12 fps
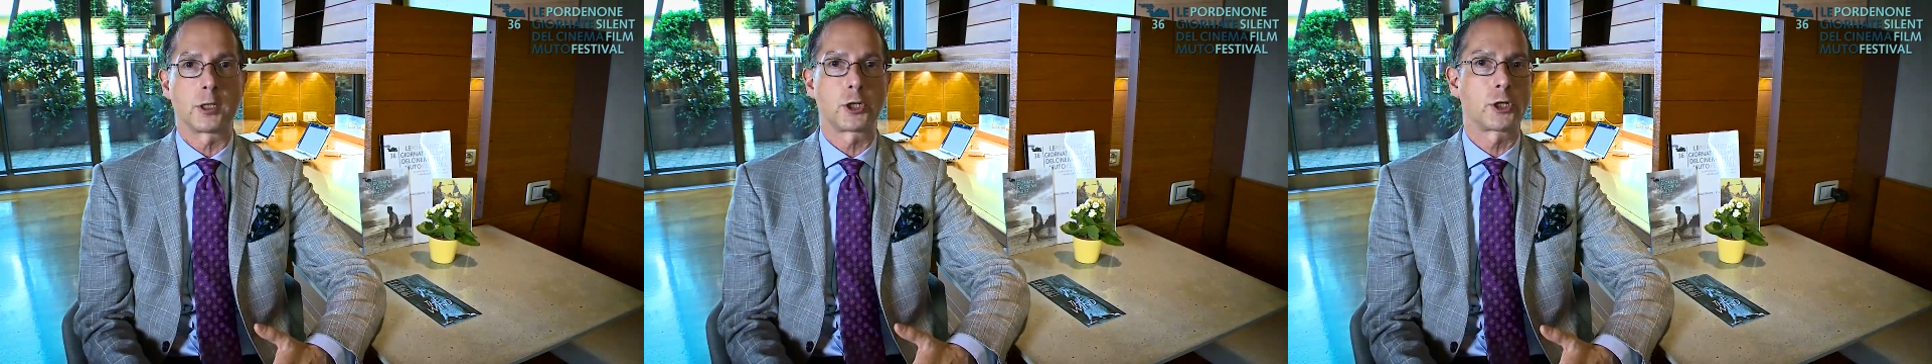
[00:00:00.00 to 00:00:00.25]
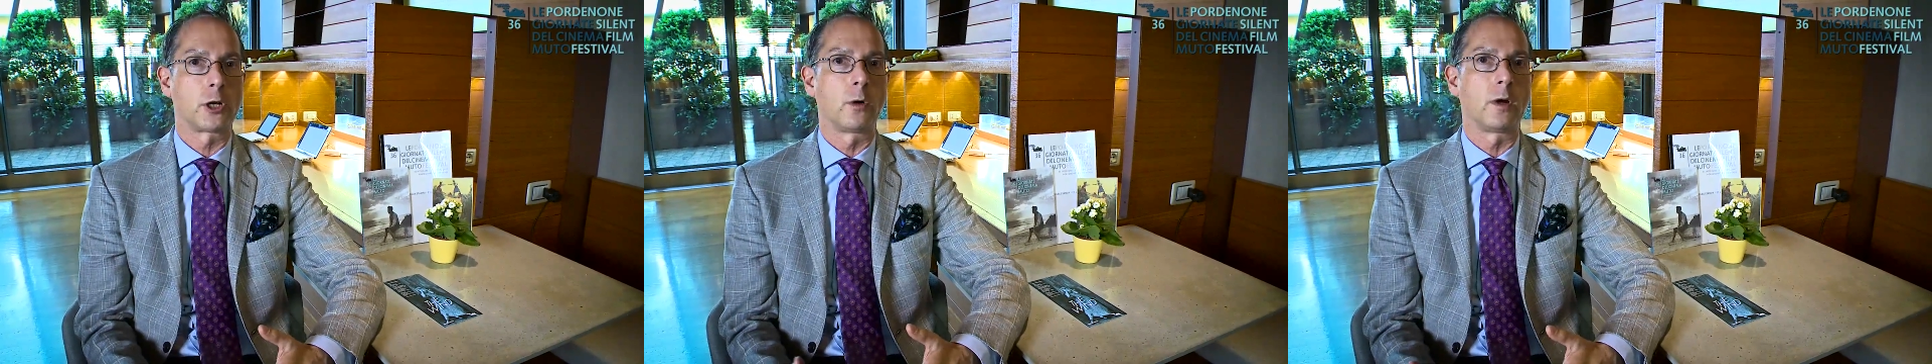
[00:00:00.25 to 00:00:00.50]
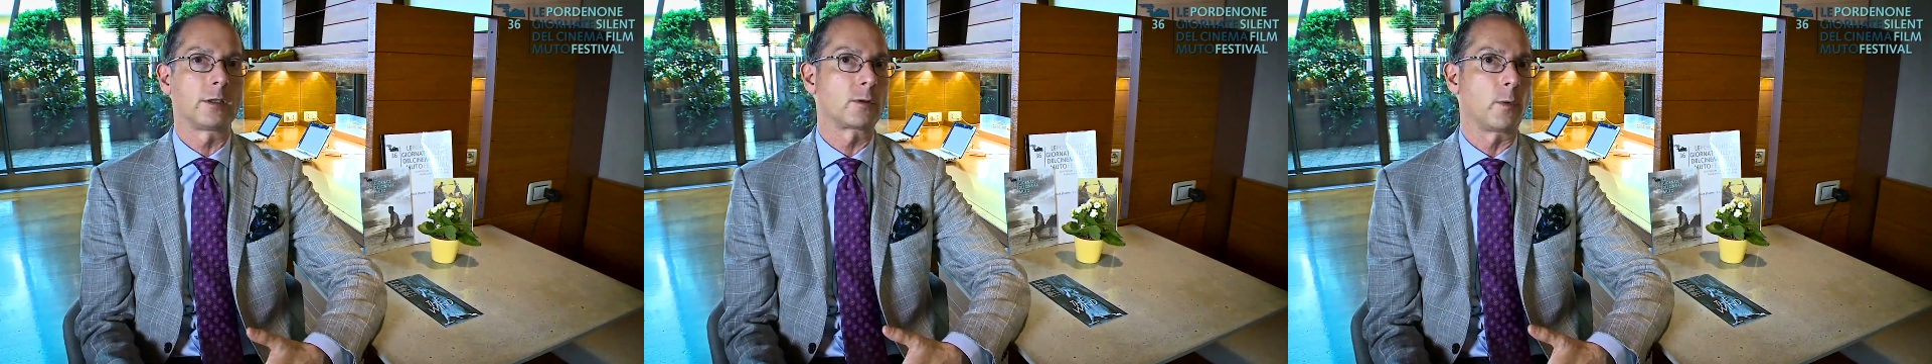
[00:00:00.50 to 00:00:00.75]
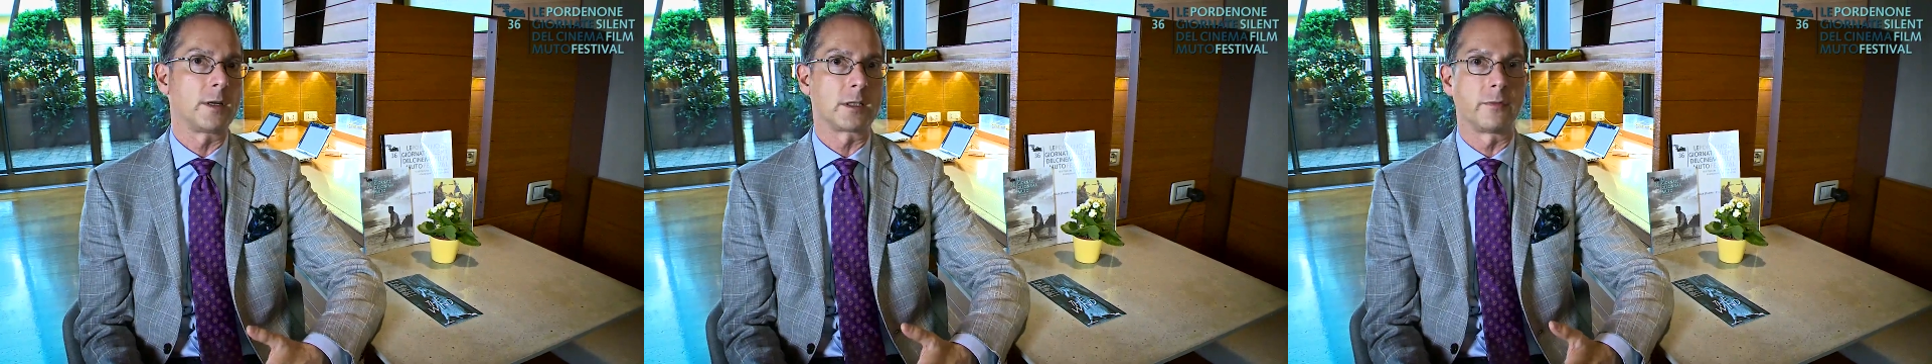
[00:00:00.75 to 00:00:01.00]
that show
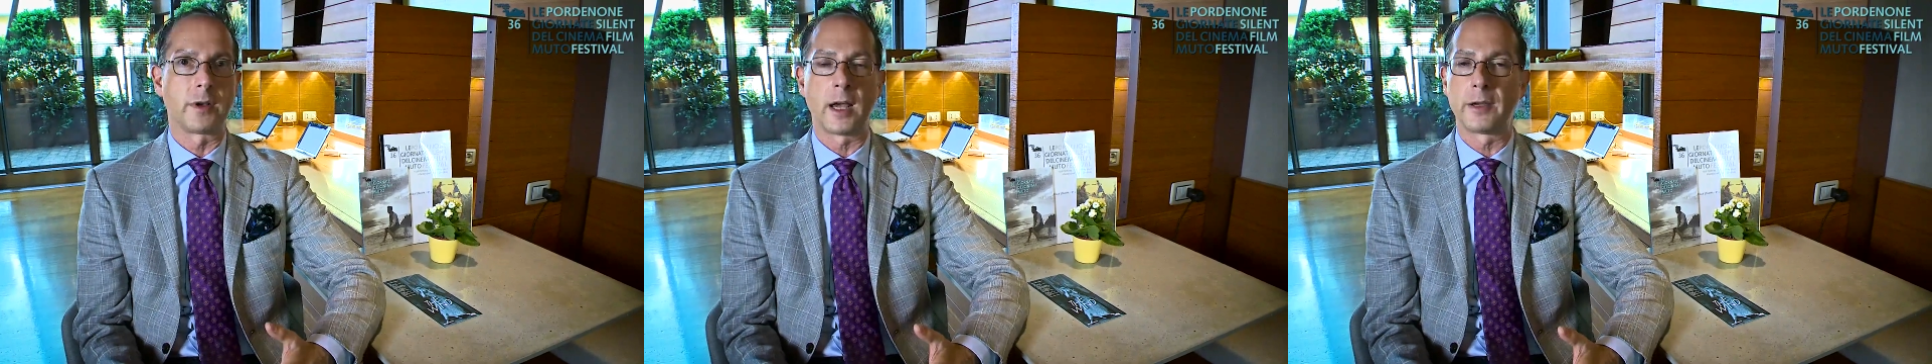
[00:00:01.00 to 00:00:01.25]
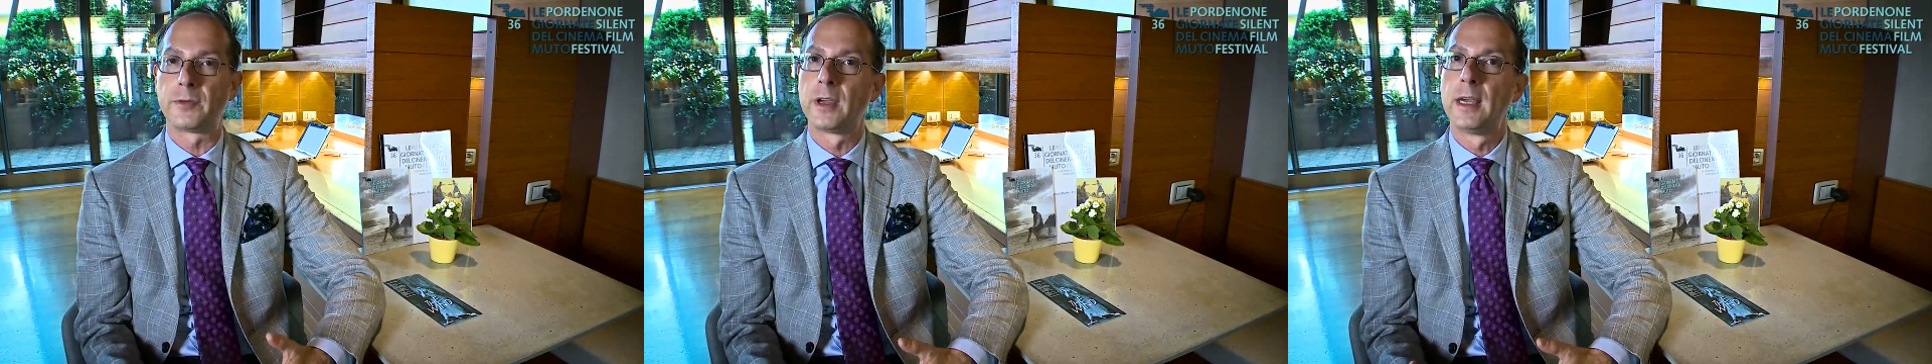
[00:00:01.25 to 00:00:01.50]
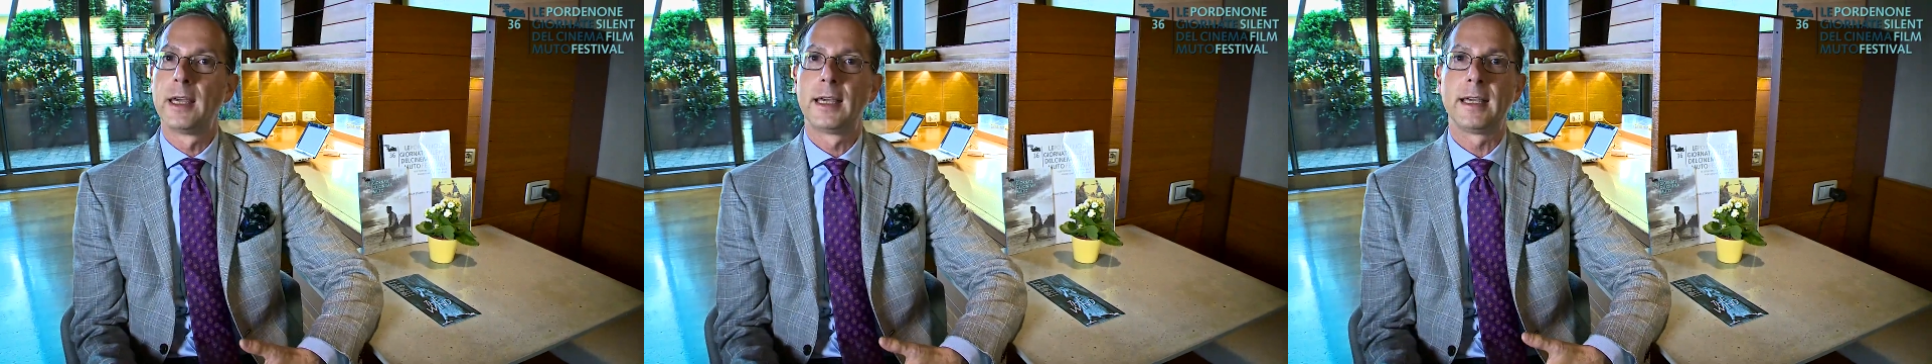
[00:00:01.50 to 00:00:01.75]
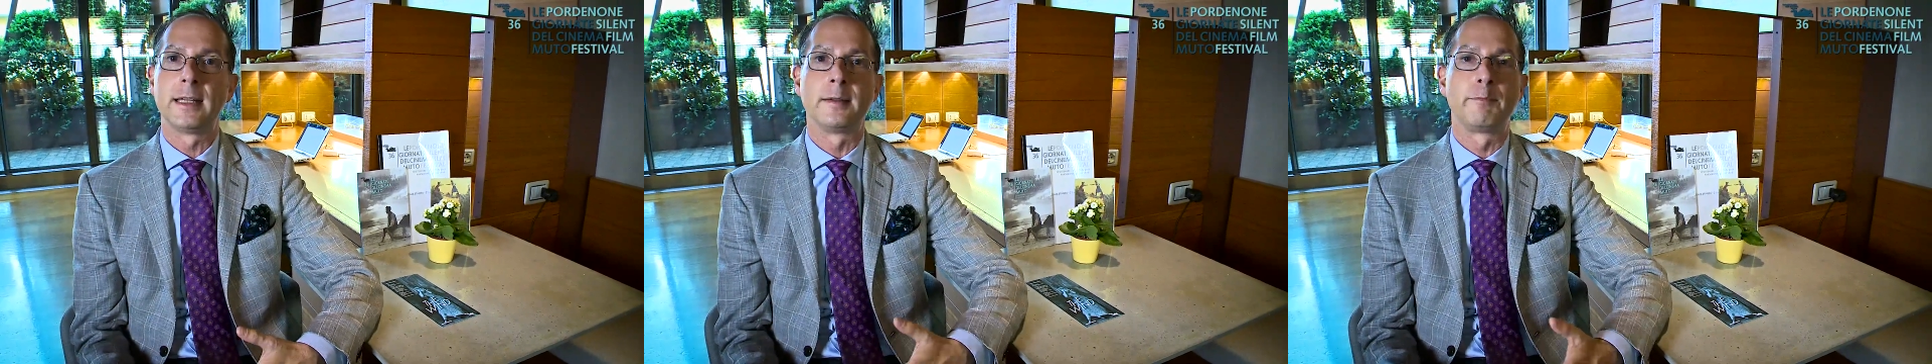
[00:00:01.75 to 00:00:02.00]
us ways of life
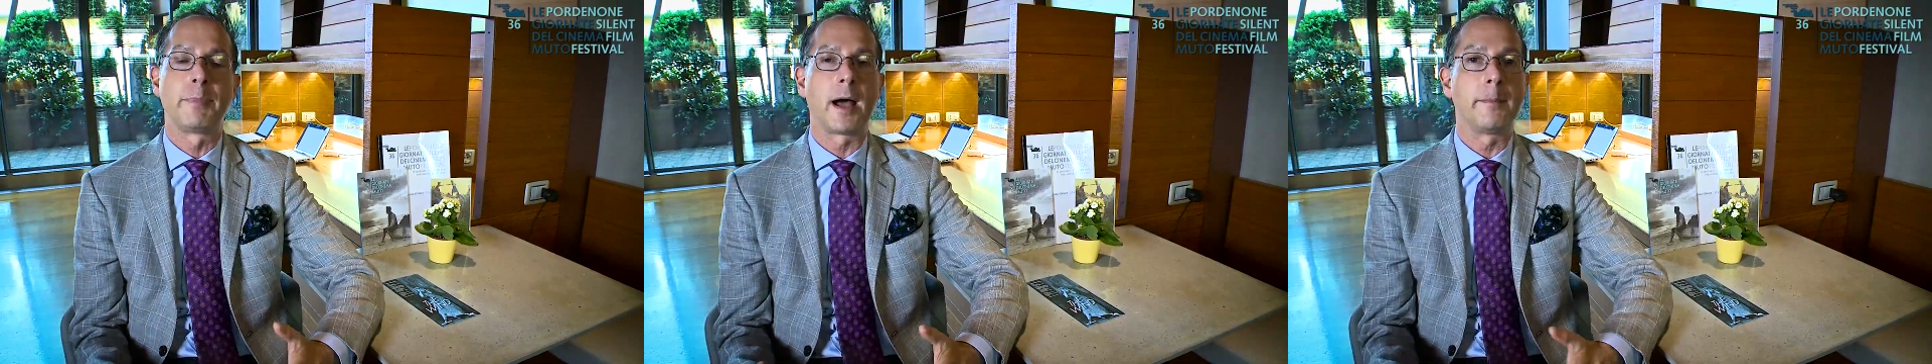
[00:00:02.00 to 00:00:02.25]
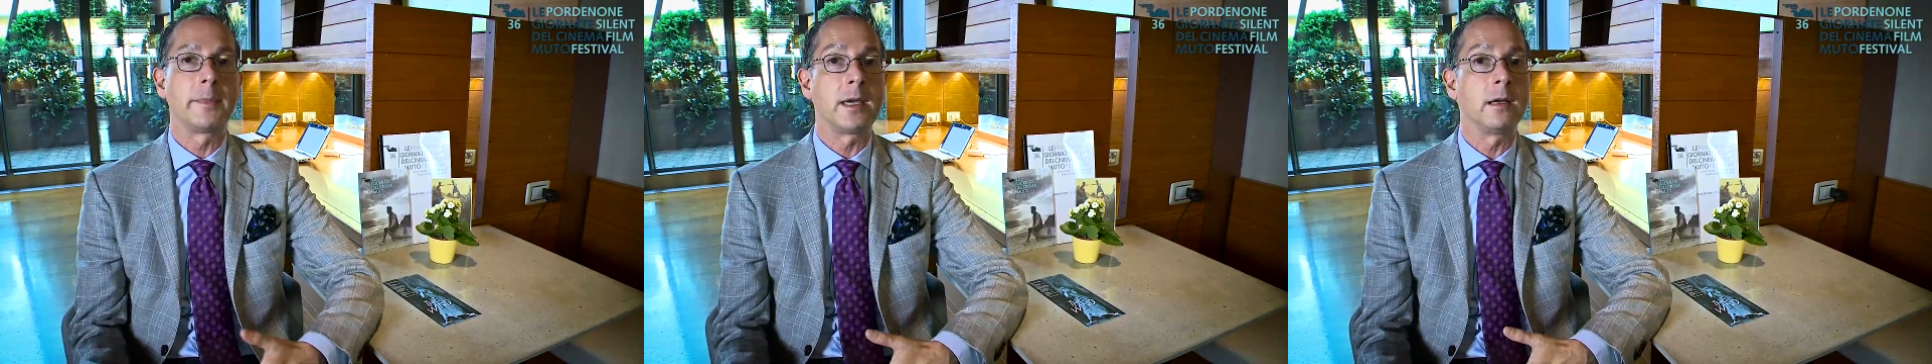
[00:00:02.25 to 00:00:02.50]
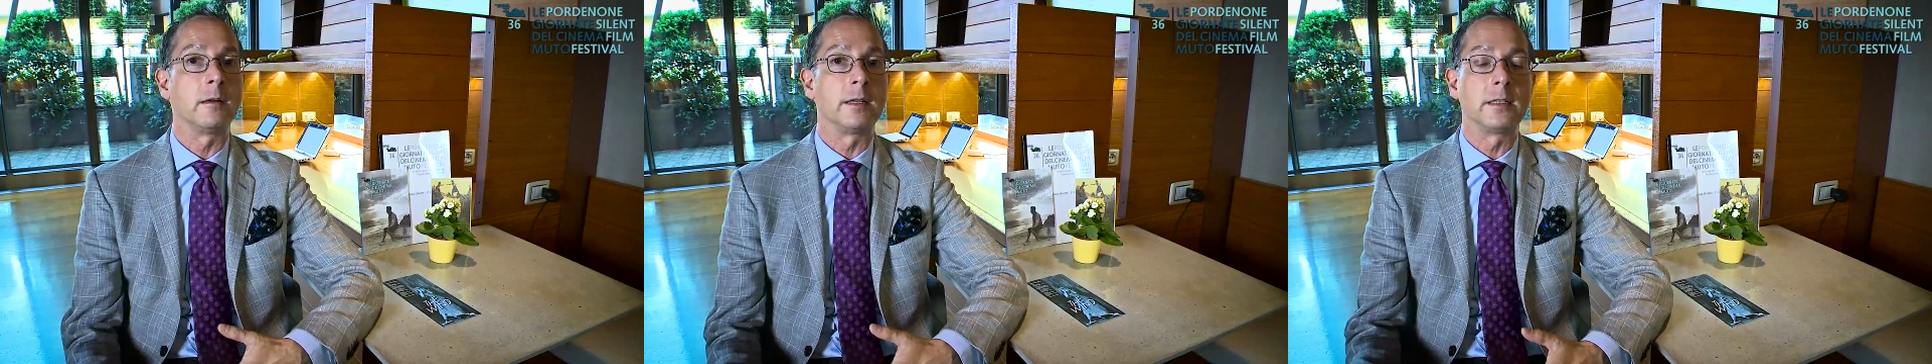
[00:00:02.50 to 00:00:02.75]
in Pamir,